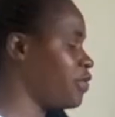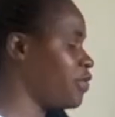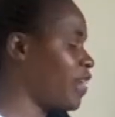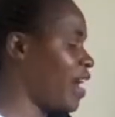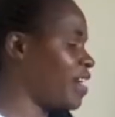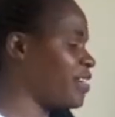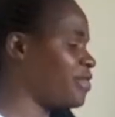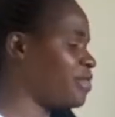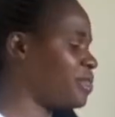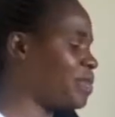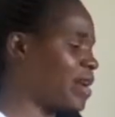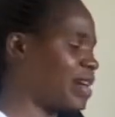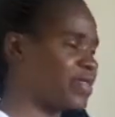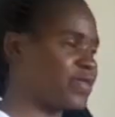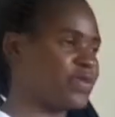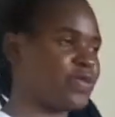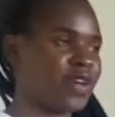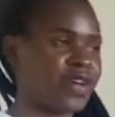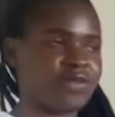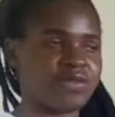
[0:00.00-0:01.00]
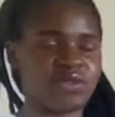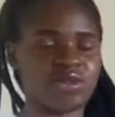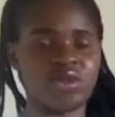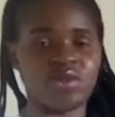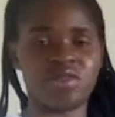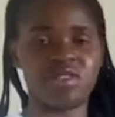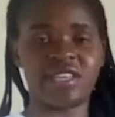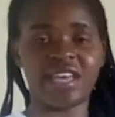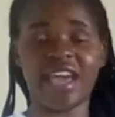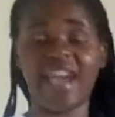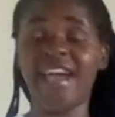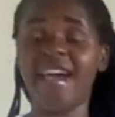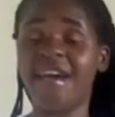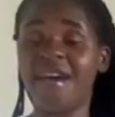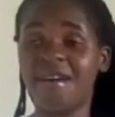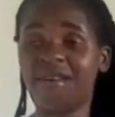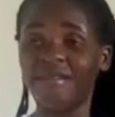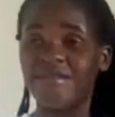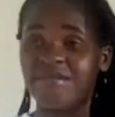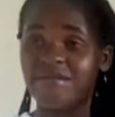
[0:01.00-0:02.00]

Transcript: 5 plus 5. So we say